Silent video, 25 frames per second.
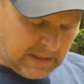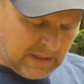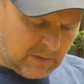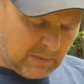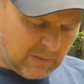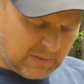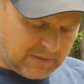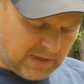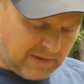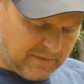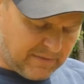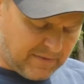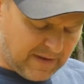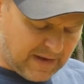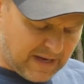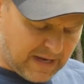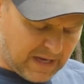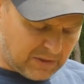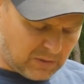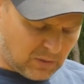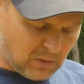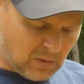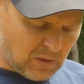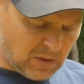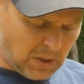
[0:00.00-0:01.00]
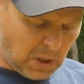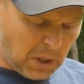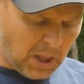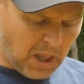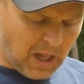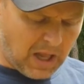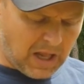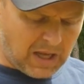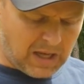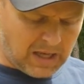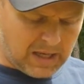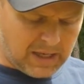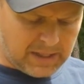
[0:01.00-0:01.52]
was I found
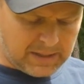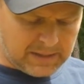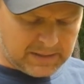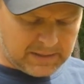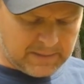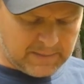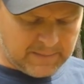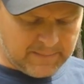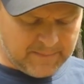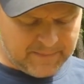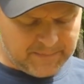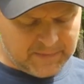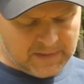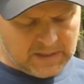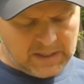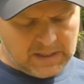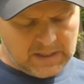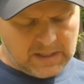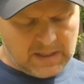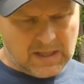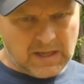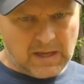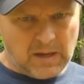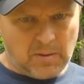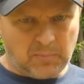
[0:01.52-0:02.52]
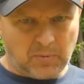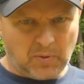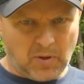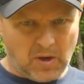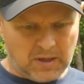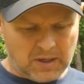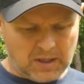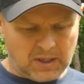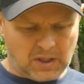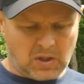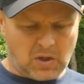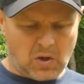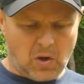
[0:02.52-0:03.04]
online a
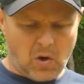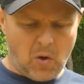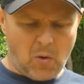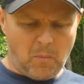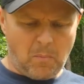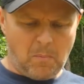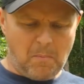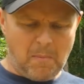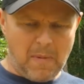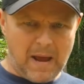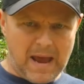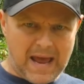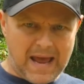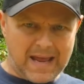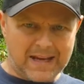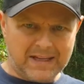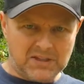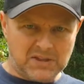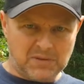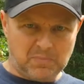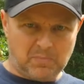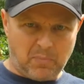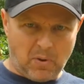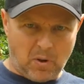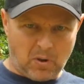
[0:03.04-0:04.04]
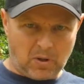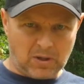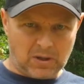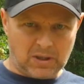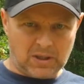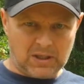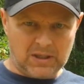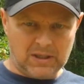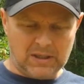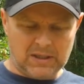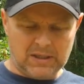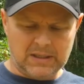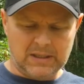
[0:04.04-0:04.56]
product called mag
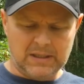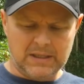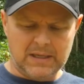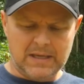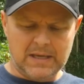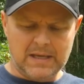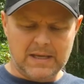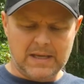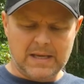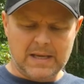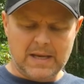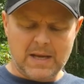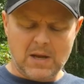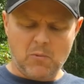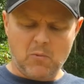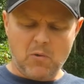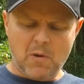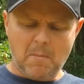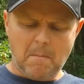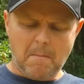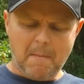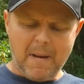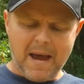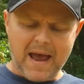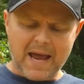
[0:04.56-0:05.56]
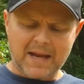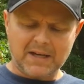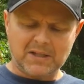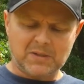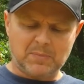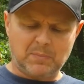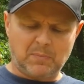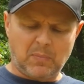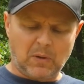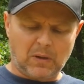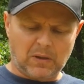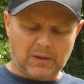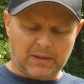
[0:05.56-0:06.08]
spark. And what mag
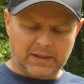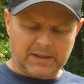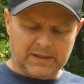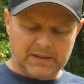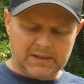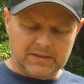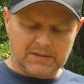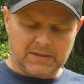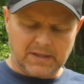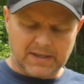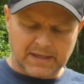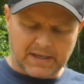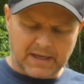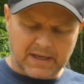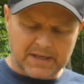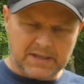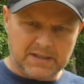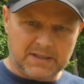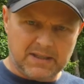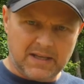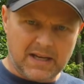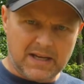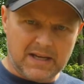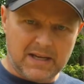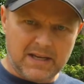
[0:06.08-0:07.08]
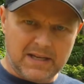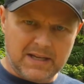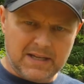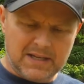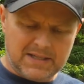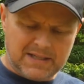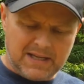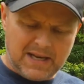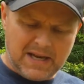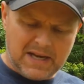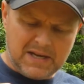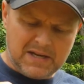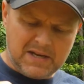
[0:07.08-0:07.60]
spark is, like I said, it
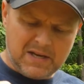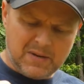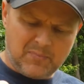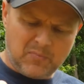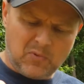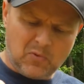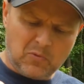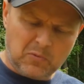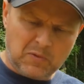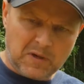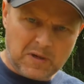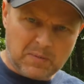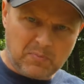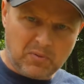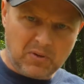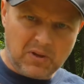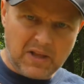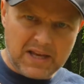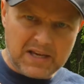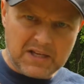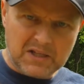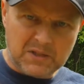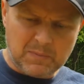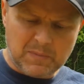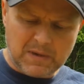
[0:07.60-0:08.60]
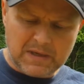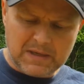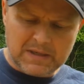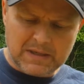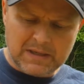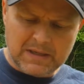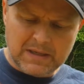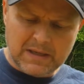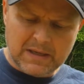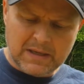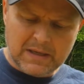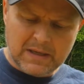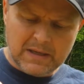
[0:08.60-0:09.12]
is a nipple replacement
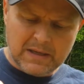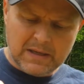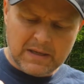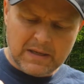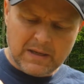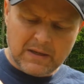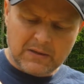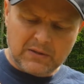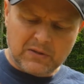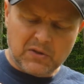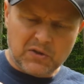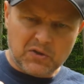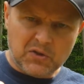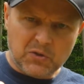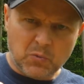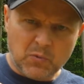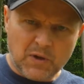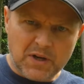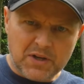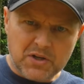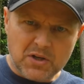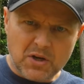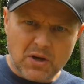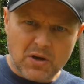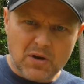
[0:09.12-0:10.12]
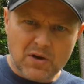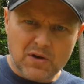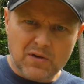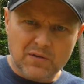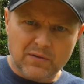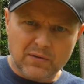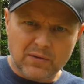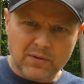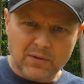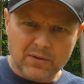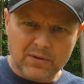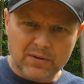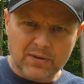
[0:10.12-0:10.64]
to switch
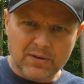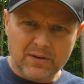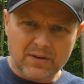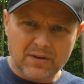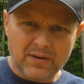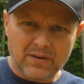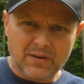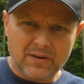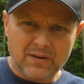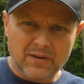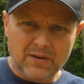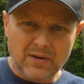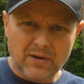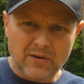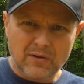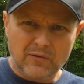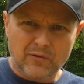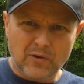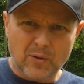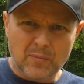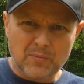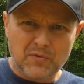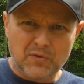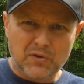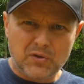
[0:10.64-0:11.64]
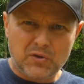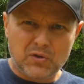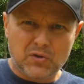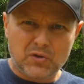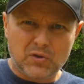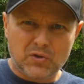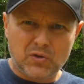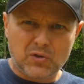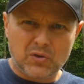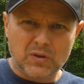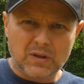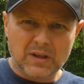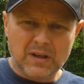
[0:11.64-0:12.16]
over from
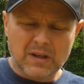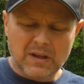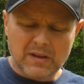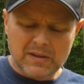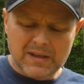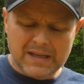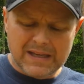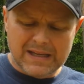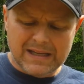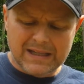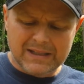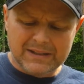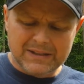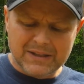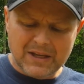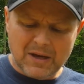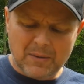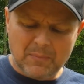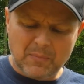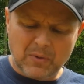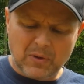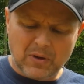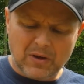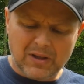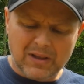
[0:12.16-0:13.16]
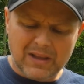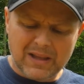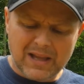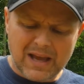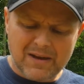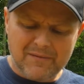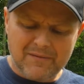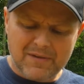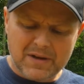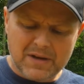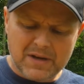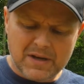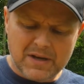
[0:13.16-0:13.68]
the number
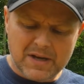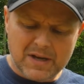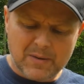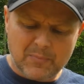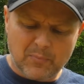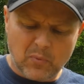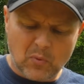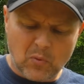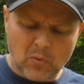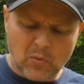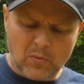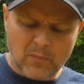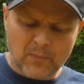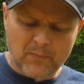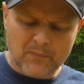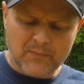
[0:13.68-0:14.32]
11 nipple